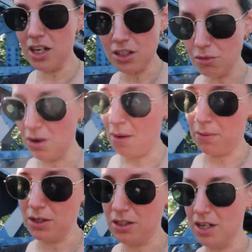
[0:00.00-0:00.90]
I don't know what
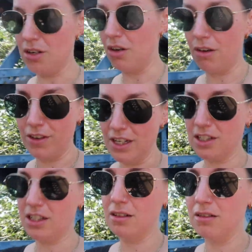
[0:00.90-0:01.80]
happened. I don't know if
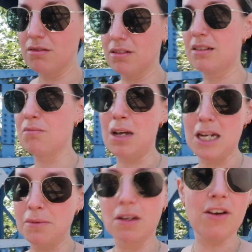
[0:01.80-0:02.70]
he's
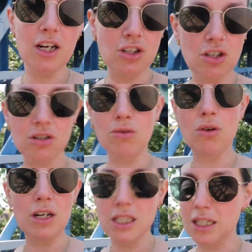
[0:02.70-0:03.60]
made himself anxious or
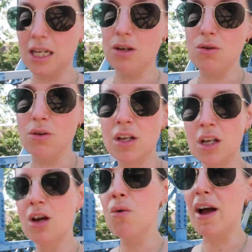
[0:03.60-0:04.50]
got in a state or
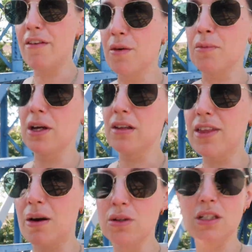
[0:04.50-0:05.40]
whatever, but
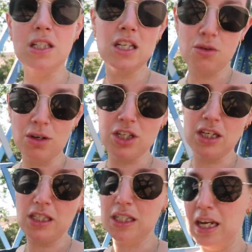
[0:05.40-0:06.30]
that was the
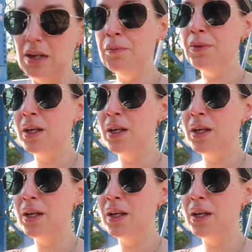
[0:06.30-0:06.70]
situation yesterday.